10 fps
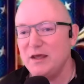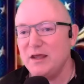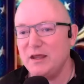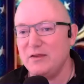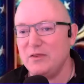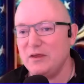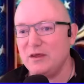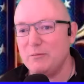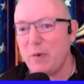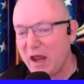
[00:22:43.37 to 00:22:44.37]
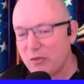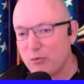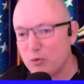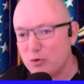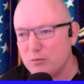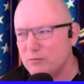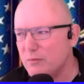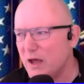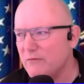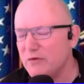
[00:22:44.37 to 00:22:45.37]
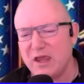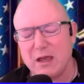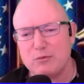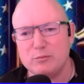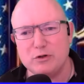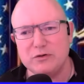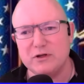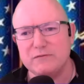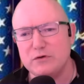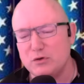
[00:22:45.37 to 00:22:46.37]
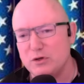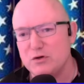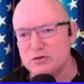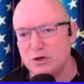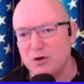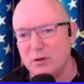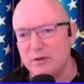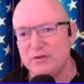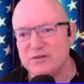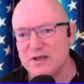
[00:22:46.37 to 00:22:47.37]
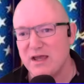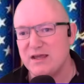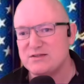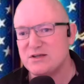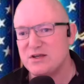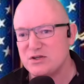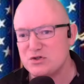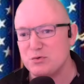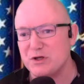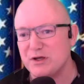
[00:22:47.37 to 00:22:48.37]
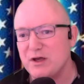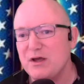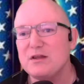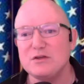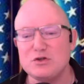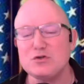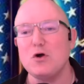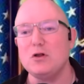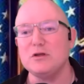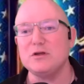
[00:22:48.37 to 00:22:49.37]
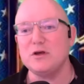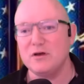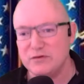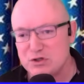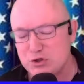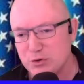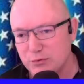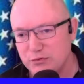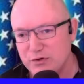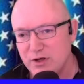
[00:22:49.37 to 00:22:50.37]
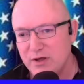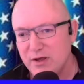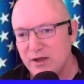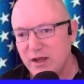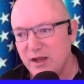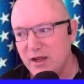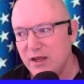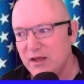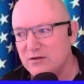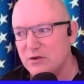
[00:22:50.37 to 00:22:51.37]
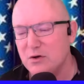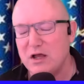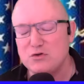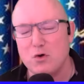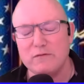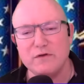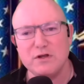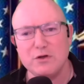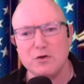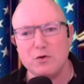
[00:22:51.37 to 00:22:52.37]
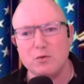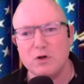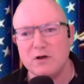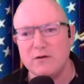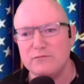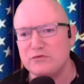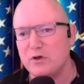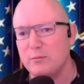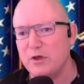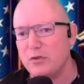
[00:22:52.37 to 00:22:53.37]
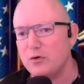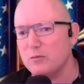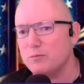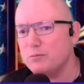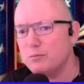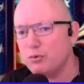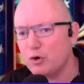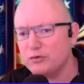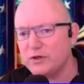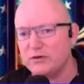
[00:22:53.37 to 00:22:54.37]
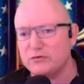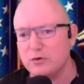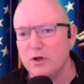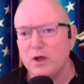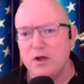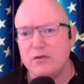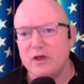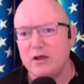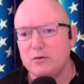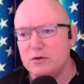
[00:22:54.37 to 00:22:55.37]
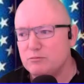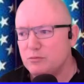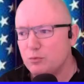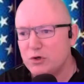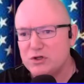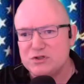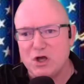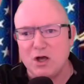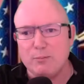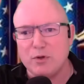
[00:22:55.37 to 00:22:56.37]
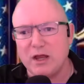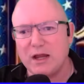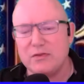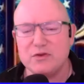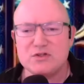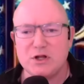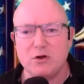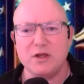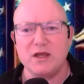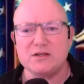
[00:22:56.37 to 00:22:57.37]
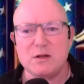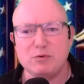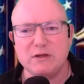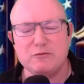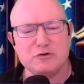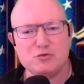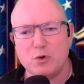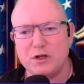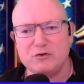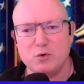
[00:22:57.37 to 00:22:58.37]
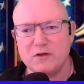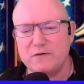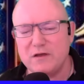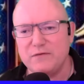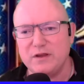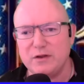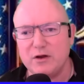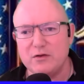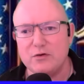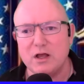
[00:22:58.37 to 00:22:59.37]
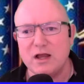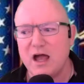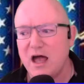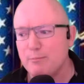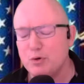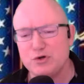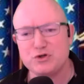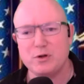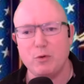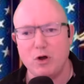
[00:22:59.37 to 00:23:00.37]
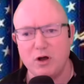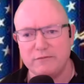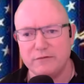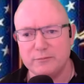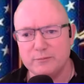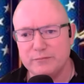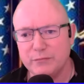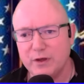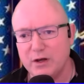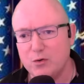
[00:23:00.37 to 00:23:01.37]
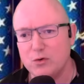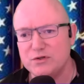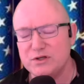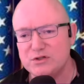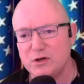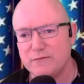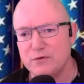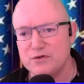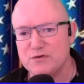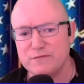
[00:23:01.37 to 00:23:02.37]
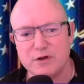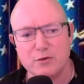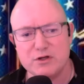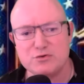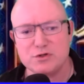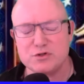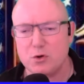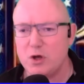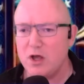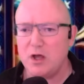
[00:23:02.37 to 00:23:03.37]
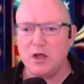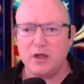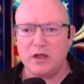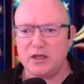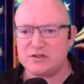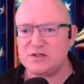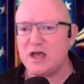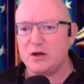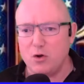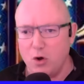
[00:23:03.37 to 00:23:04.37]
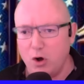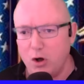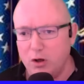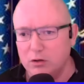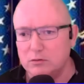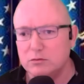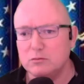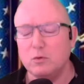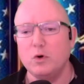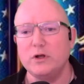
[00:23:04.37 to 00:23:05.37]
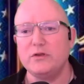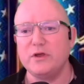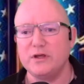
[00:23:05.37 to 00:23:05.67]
in the bathroom of the Capitol building a few years ago. I mean, this guy has a history, let's just call it, of issues. And I saw a video of some other protester that was up like on the staircase. I believe he was 20, 25 feet in there, and a cop pushed him off. And of course, he suffered severe injury. So it's not all what they